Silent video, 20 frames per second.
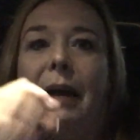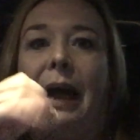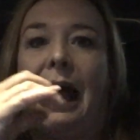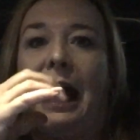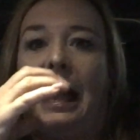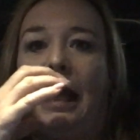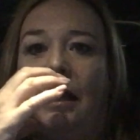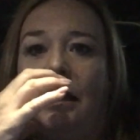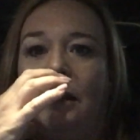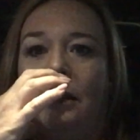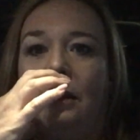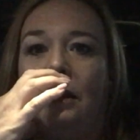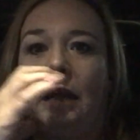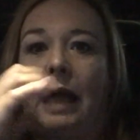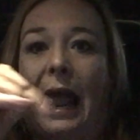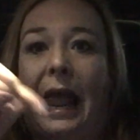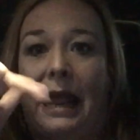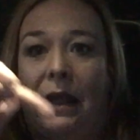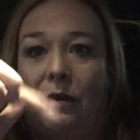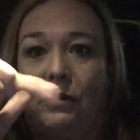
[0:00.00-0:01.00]
my
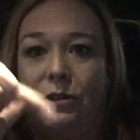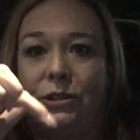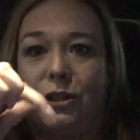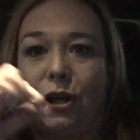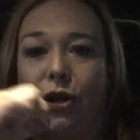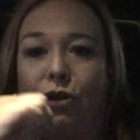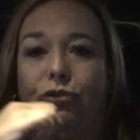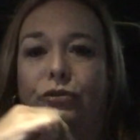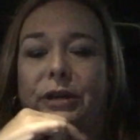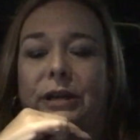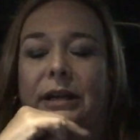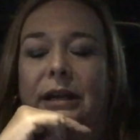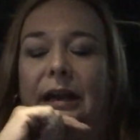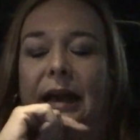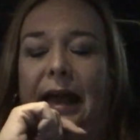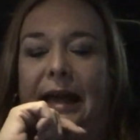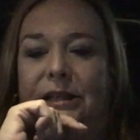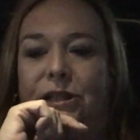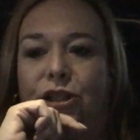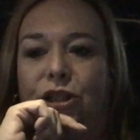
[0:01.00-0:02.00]
ankle surgery
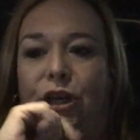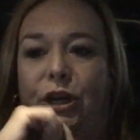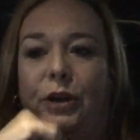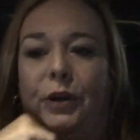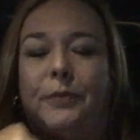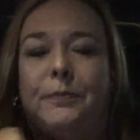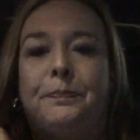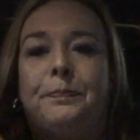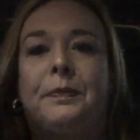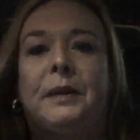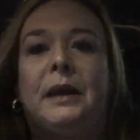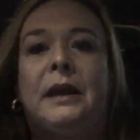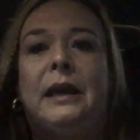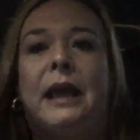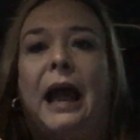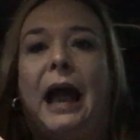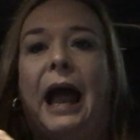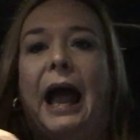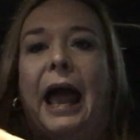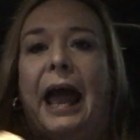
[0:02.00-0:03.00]
last year,
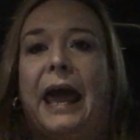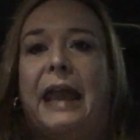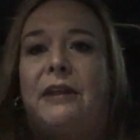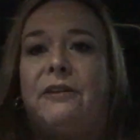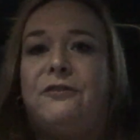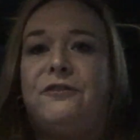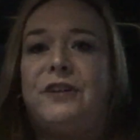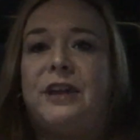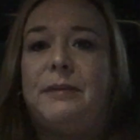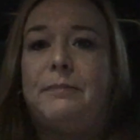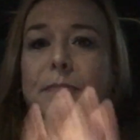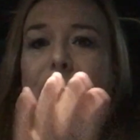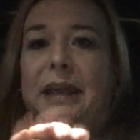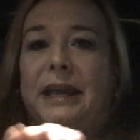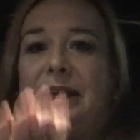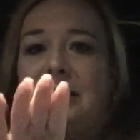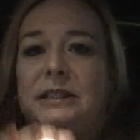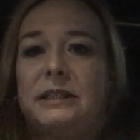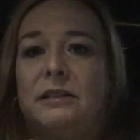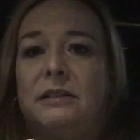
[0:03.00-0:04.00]
I had a
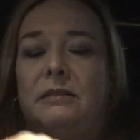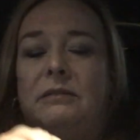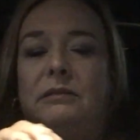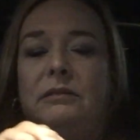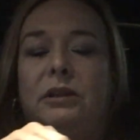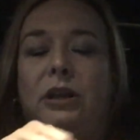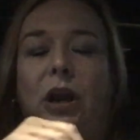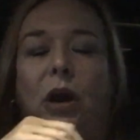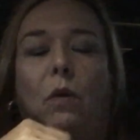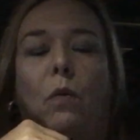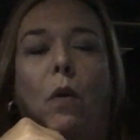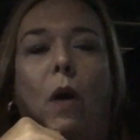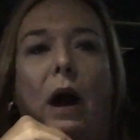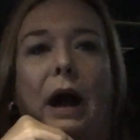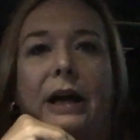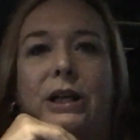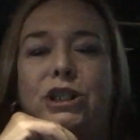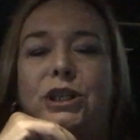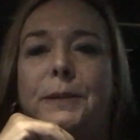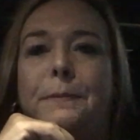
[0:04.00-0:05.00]
Fitbit, you know,
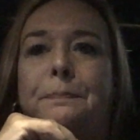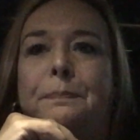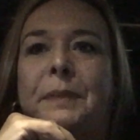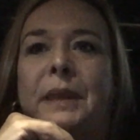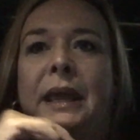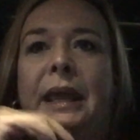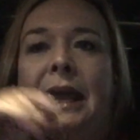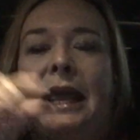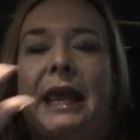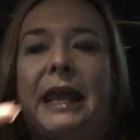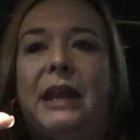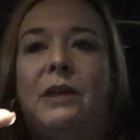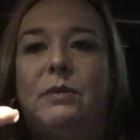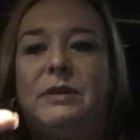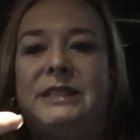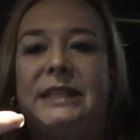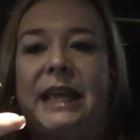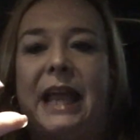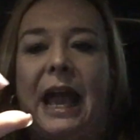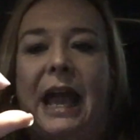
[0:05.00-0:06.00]
watch. And it
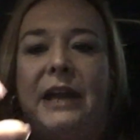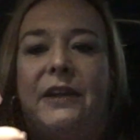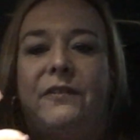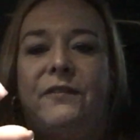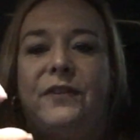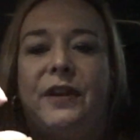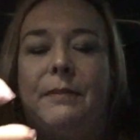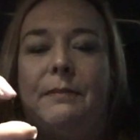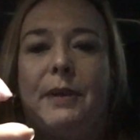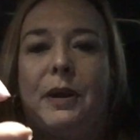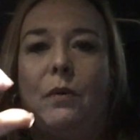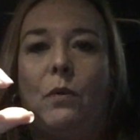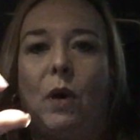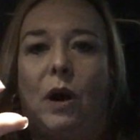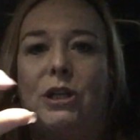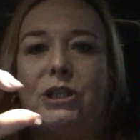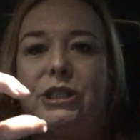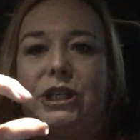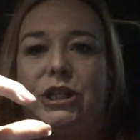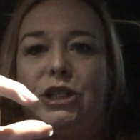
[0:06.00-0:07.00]
was the kind of Fitbit
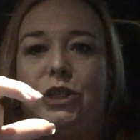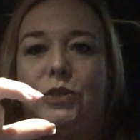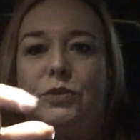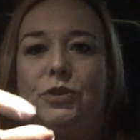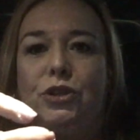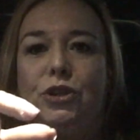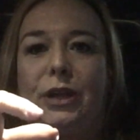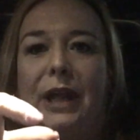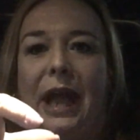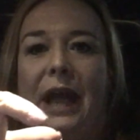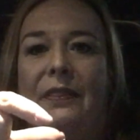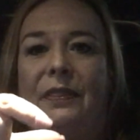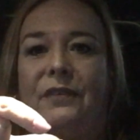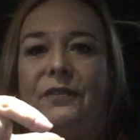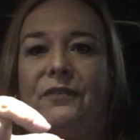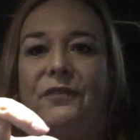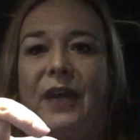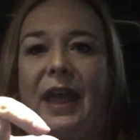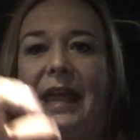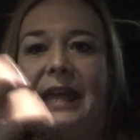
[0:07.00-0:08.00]
watch that you took out the
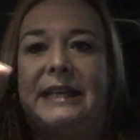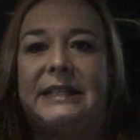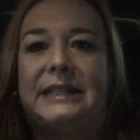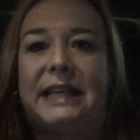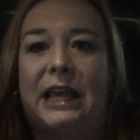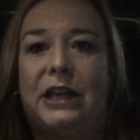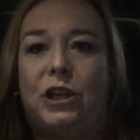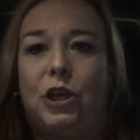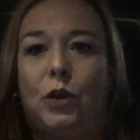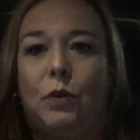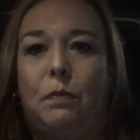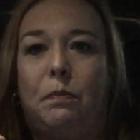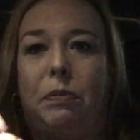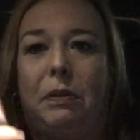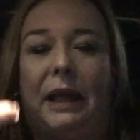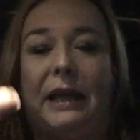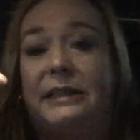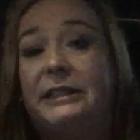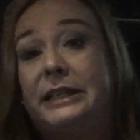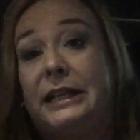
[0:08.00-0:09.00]
face and you
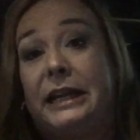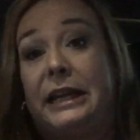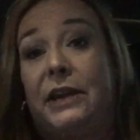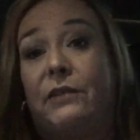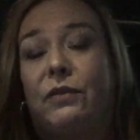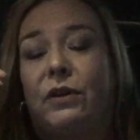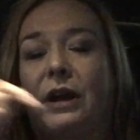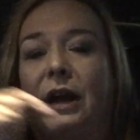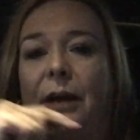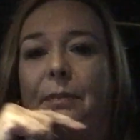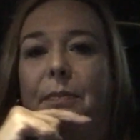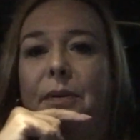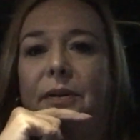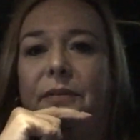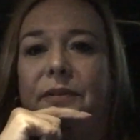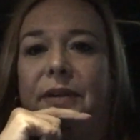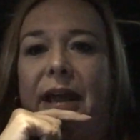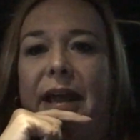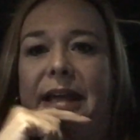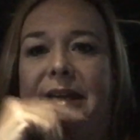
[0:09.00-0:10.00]
plugged it in every couple
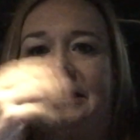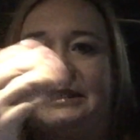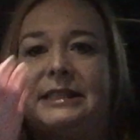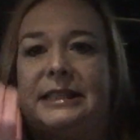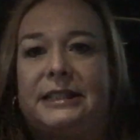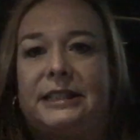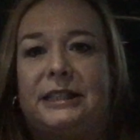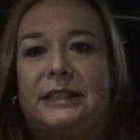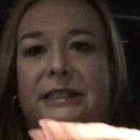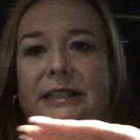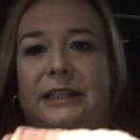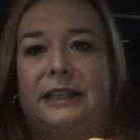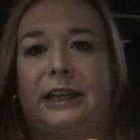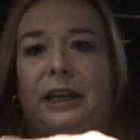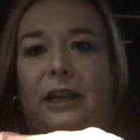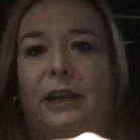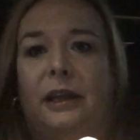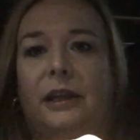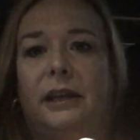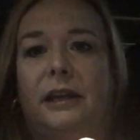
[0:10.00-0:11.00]
of days. And it's this
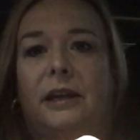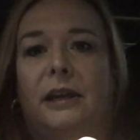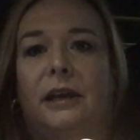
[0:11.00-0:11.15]
little